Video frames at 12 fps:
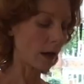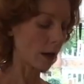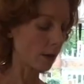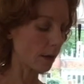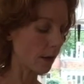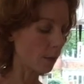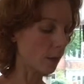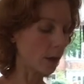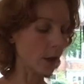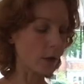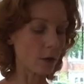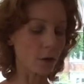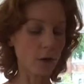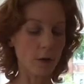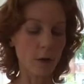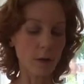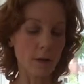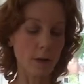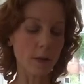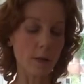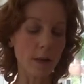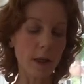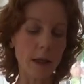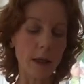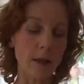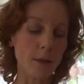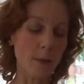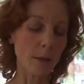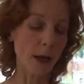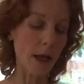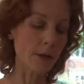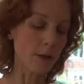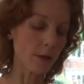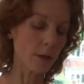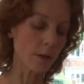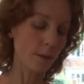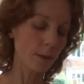And then we're going to just simply blend